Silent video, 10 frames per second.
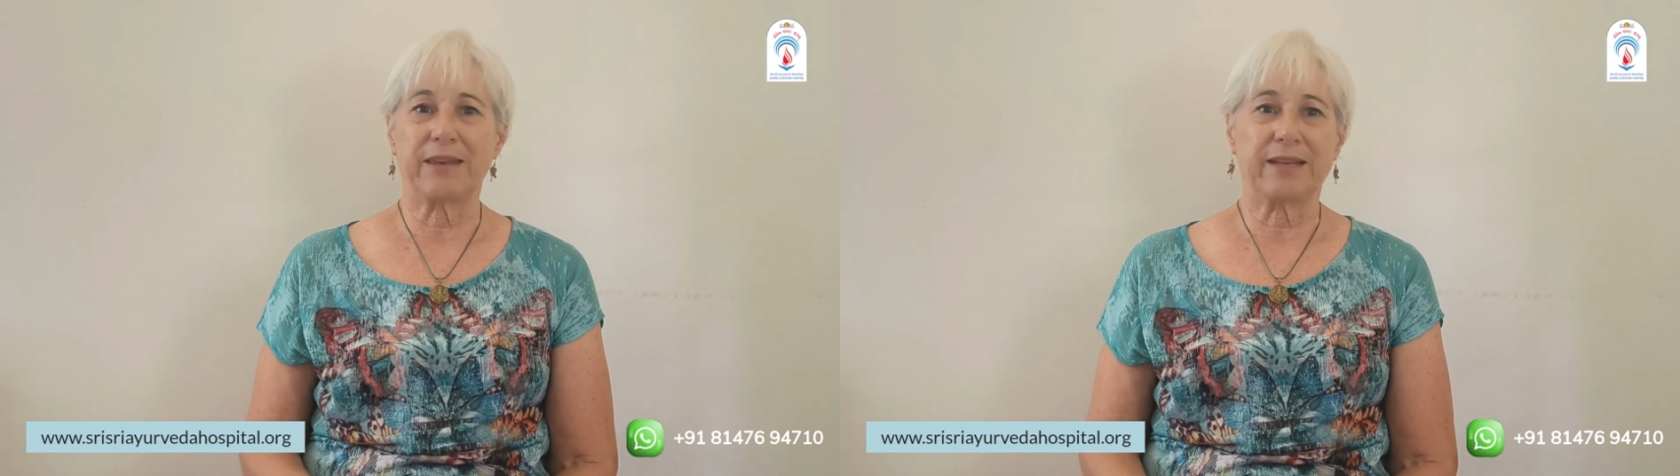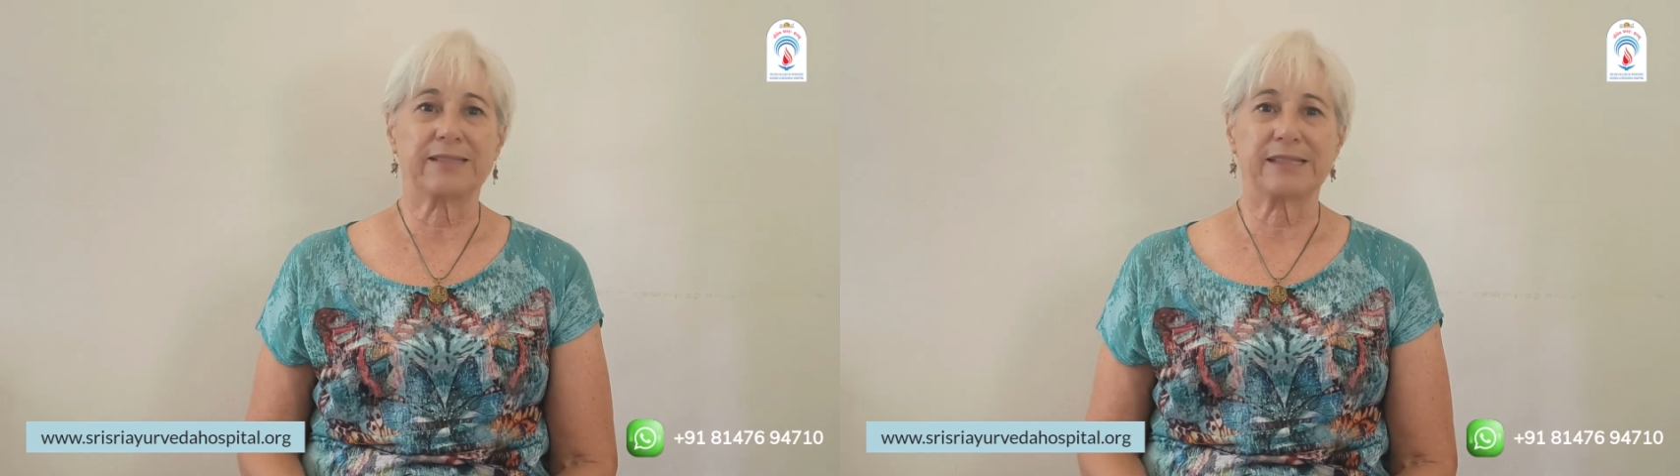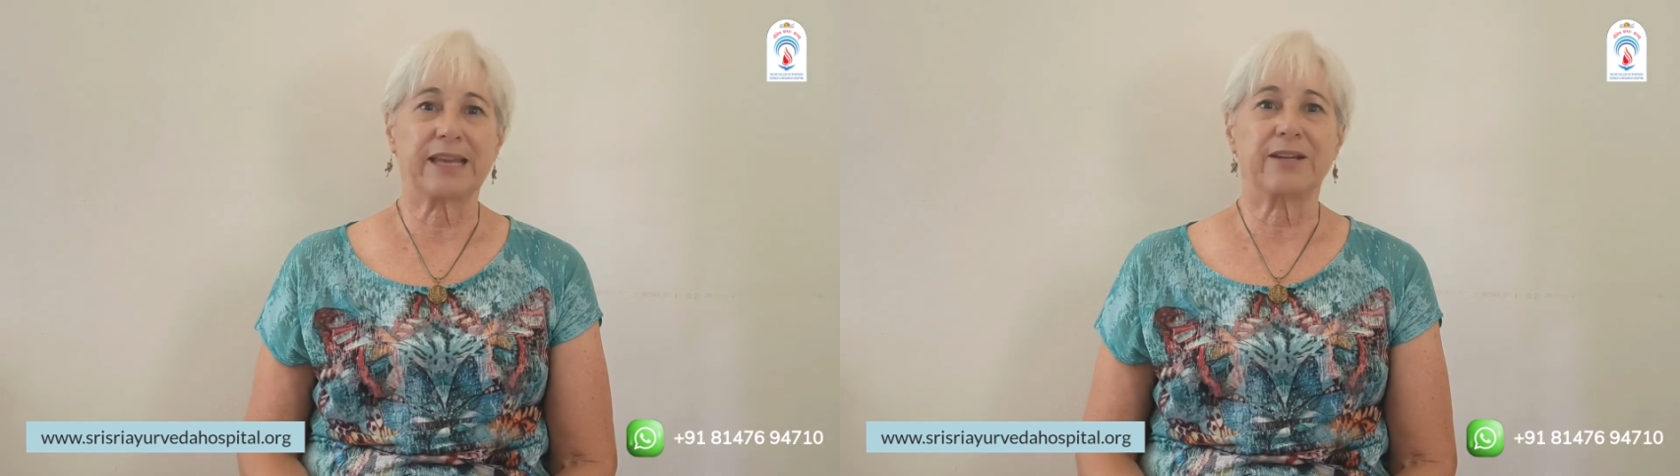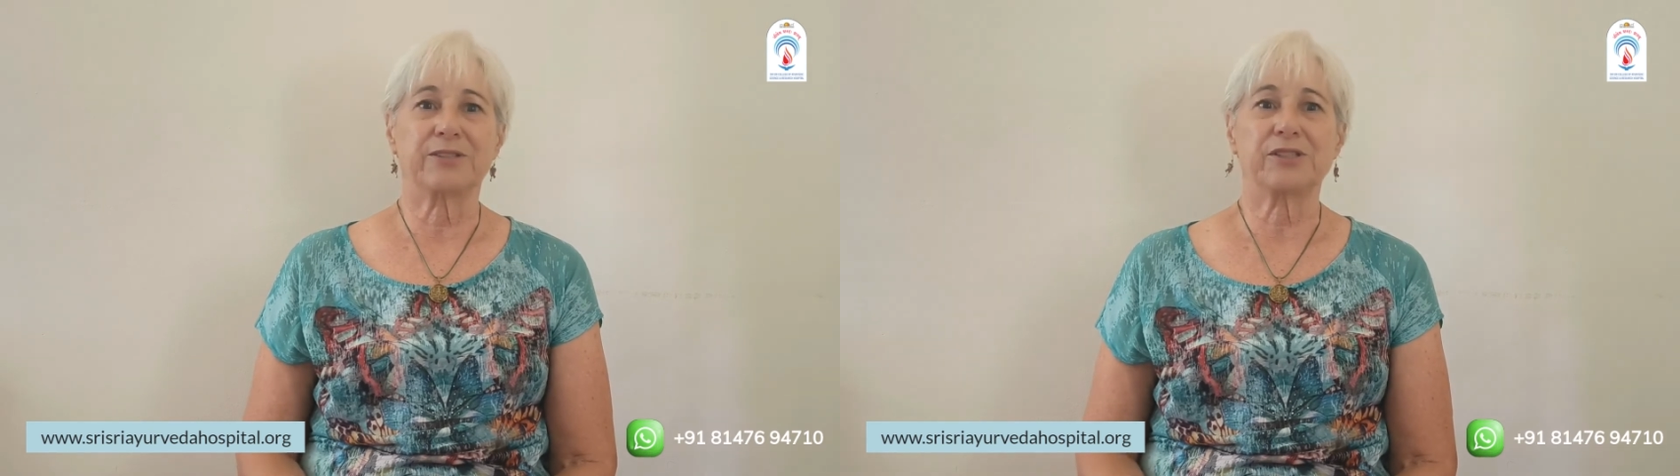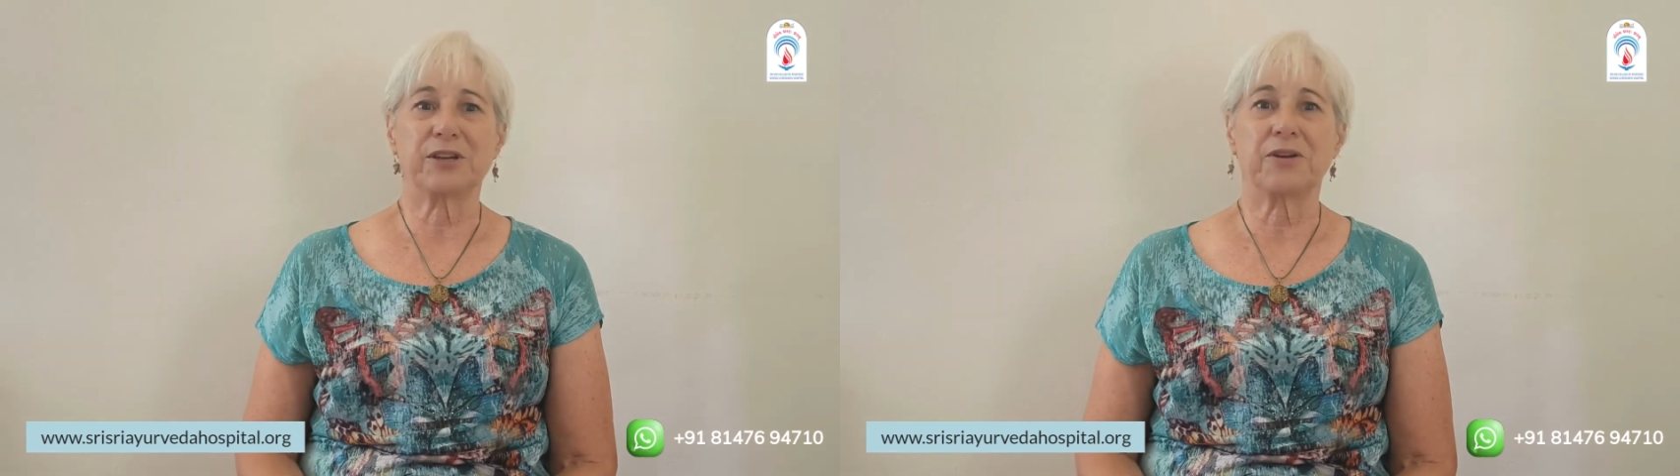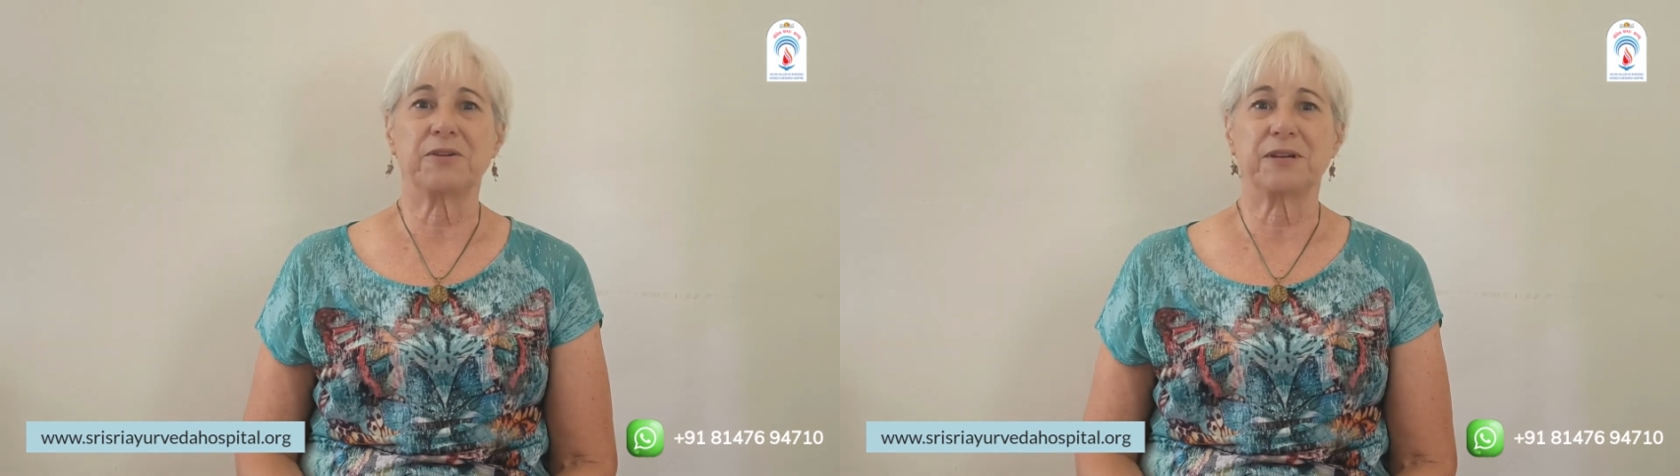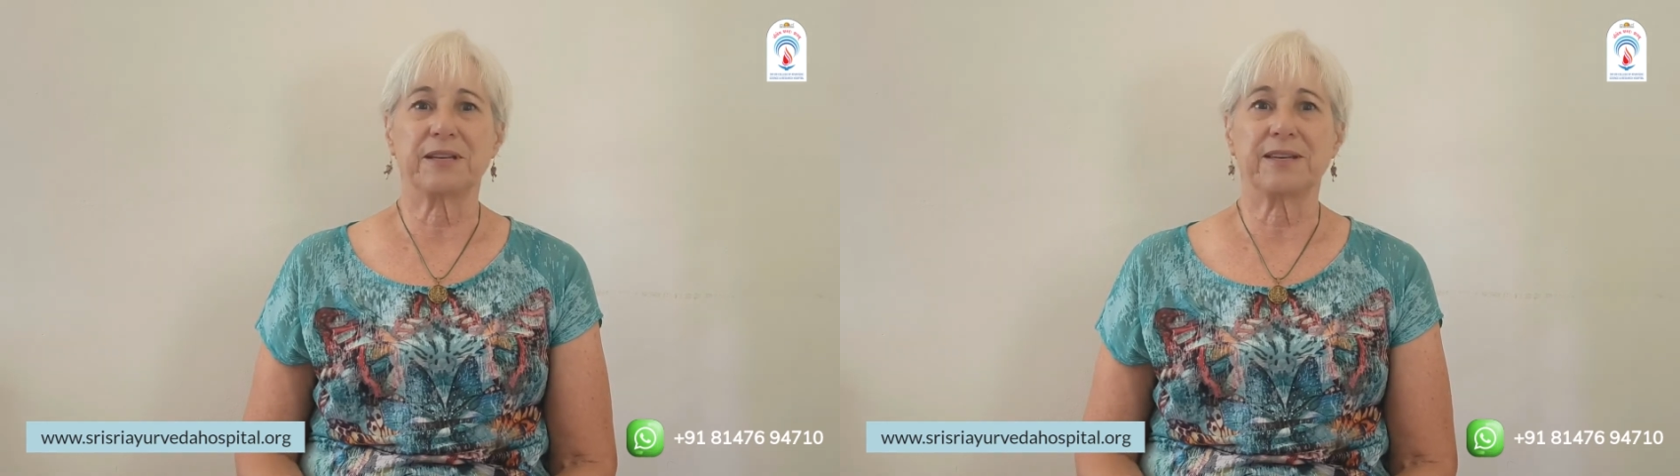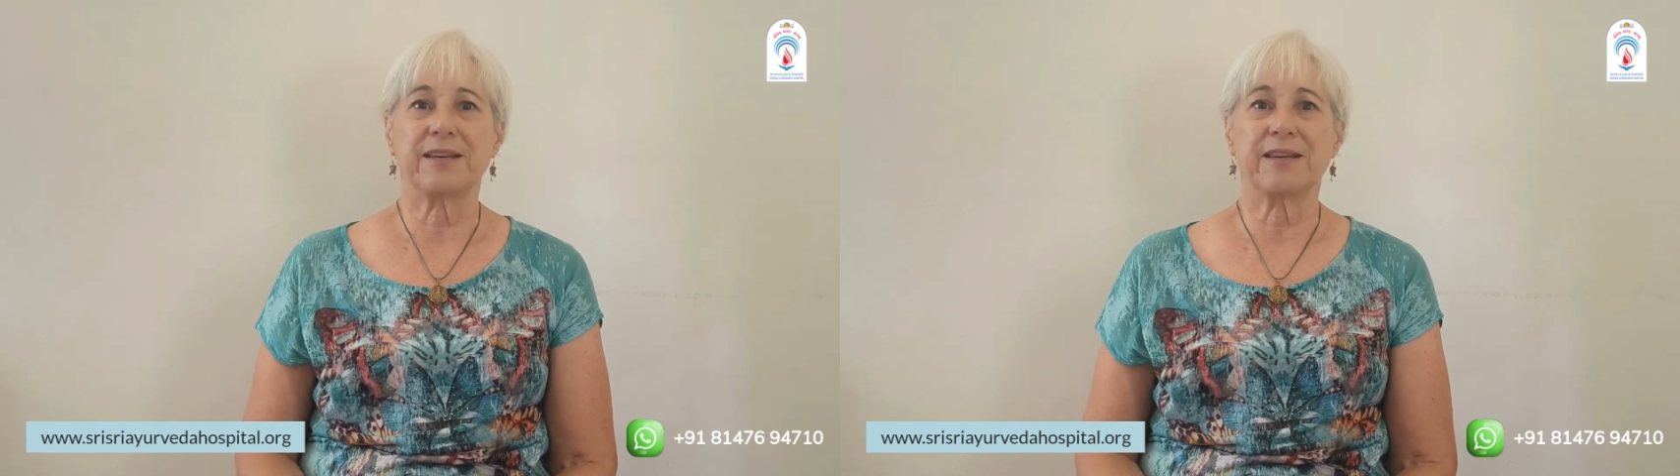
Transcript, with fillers: next day or so, and,